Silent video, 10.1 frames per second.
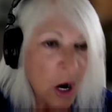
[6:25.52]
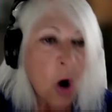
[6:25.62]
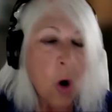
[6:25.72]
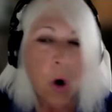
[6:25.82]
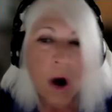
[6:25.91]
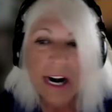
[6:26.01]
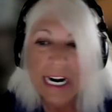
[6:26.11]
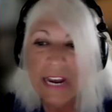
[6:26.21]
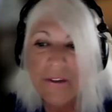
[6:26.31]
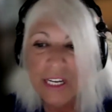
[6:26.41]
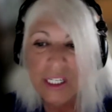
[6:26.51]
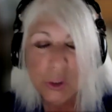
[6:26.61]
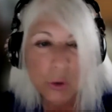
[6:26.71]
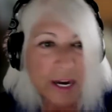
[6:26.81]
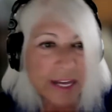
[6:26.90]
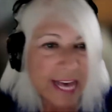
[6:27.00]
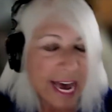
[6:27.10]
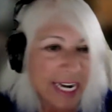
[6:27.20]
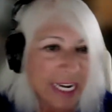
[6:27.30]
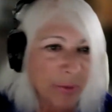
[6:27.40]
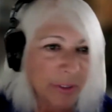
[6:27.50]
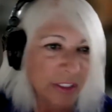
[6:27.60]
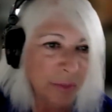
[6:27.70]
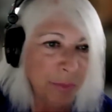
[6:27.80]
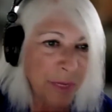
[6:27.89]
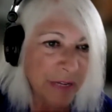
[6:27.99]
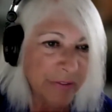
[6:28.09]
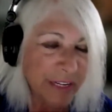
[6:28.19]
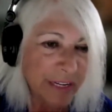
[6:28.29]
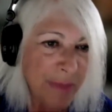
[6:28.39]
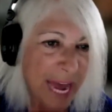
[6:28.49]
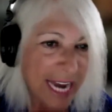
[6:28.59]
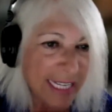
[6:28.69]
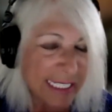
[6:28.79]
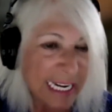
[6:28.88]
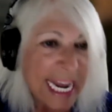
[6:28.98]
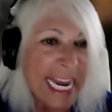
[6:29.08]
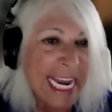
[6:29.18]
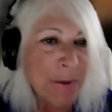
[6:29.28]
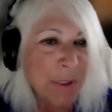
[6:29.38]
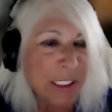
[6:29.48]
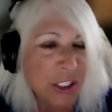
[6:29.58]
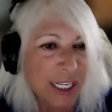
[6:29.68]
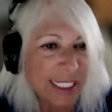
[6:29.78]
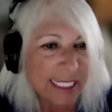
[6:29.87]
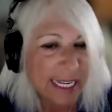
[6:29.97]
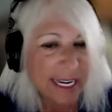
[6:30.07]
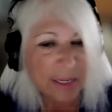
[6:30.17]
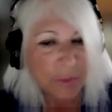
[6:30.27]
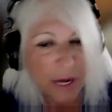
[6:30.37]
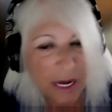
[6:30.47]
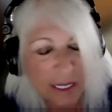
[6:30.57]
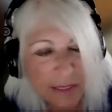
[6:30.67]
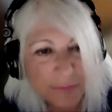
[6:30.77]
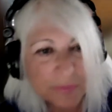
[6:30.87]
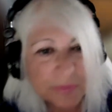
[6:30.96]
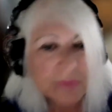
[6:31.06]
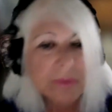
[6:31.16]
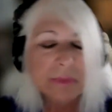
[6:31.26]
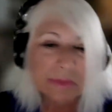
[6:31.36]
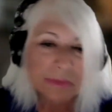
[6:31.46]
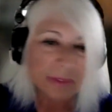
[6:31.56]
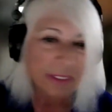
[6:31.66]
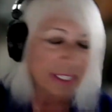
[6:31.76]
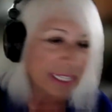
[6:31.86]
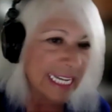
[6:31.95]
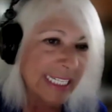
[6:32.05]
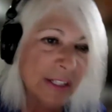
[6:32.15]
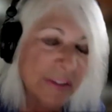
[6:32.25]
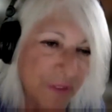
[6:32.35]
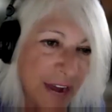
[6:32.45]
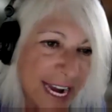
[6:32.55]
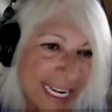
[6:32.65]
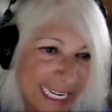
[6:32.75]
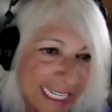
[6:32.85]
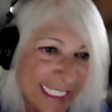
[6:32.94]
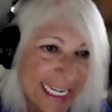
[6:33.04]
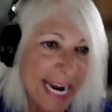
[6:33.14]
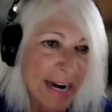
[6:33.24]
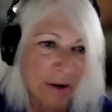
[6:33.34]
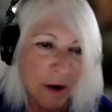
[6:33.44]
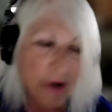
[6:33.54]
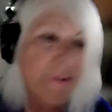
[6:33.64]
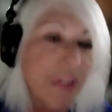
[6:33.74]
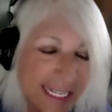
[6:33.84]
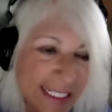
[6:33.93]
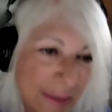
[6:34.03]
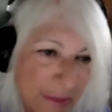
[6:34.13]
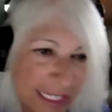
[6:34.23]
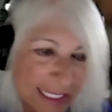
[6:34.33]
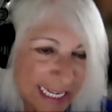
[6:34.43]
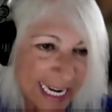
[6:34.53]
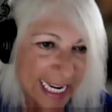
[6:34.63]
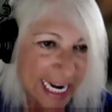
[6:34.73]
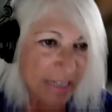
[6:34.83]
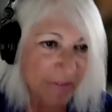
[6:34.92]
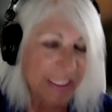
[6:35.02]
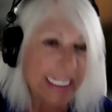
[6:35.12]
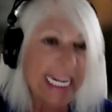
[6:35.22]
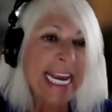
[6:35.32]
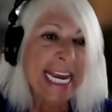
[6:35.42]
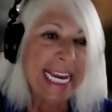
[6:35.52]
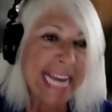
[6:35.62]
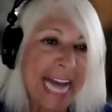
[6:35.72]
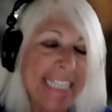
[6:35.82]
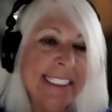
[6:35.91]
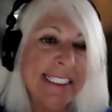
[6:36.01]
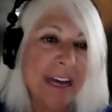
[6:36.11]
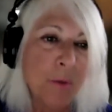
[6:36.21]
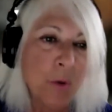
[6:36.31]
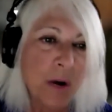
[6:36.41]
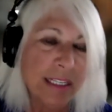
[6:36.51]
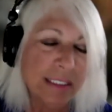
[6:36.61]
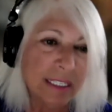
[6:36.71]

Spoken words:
Or if he saw that it was a pelvic mass, he wouldn't just say, well, these are the findings, now go find somebody to take care of it. He had someone